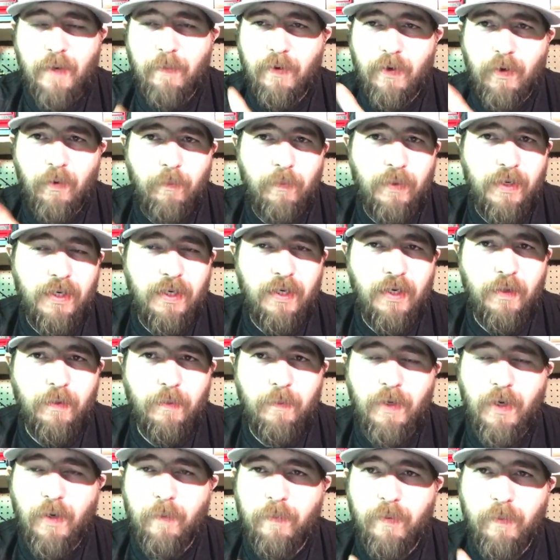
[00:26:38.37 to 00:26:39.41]
I'm not gonna be in them,
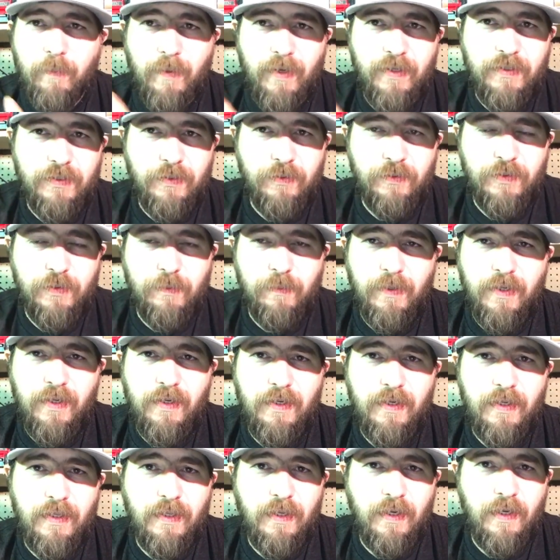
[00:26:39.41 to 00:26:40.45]
I'm not gonna put my social
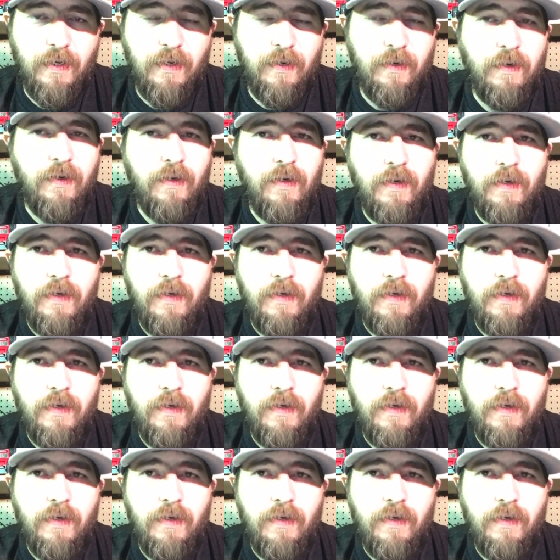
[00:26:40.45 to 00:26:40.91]
media in there.